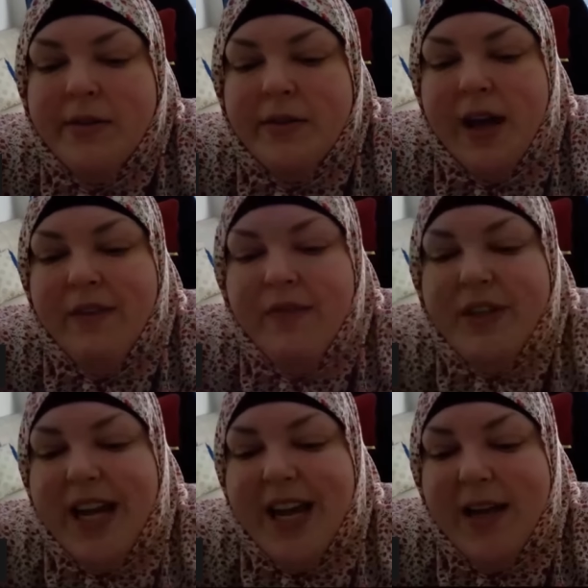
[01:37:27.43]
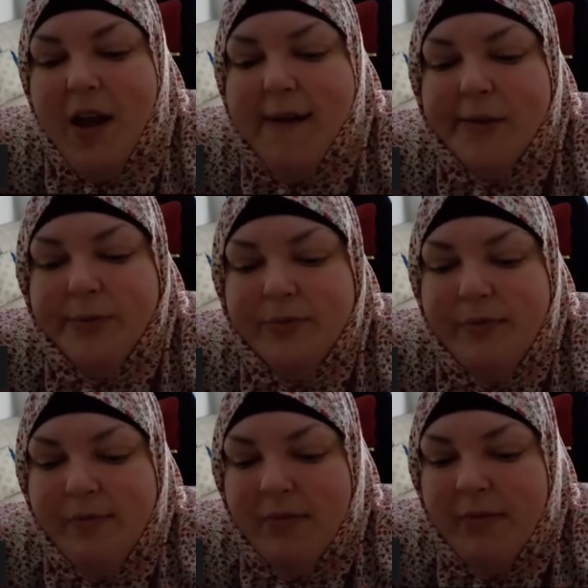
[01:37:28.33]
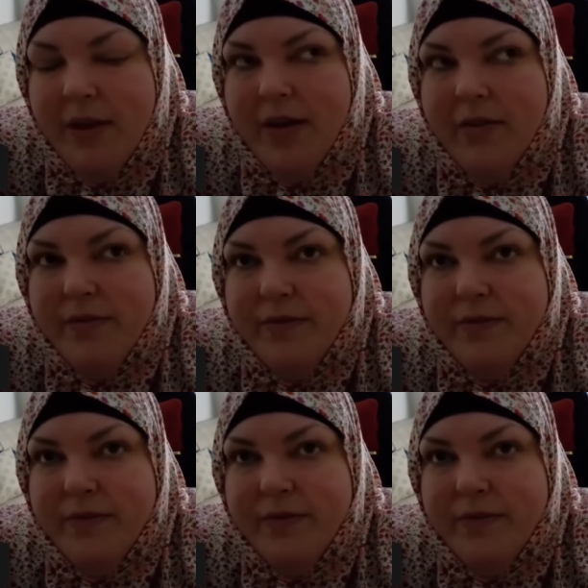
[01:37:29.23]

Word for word: half of a day of